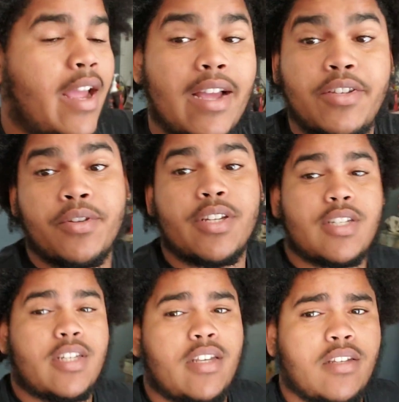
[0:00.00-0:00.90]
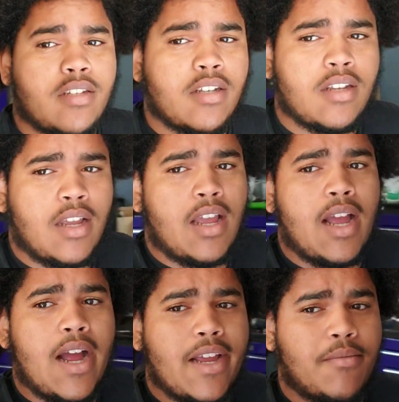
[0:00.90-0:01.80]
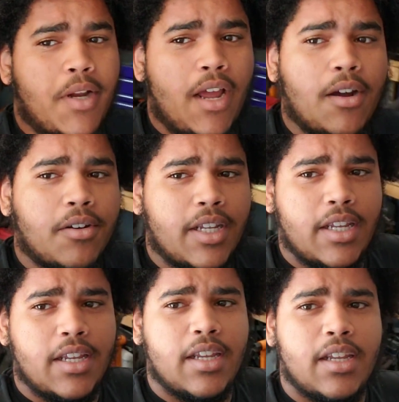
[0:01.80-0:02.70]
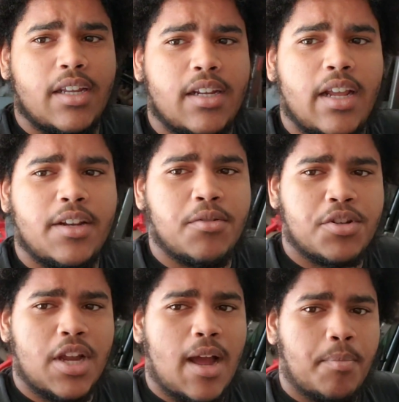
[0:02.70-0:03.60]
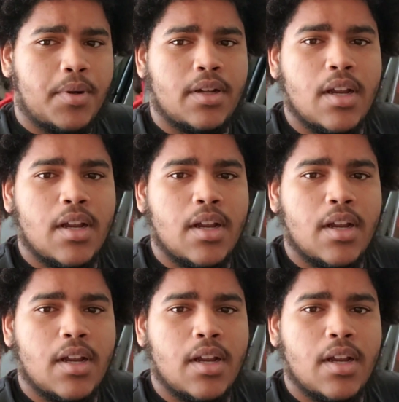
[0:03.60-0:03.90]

As you can see, I am now in a new shop.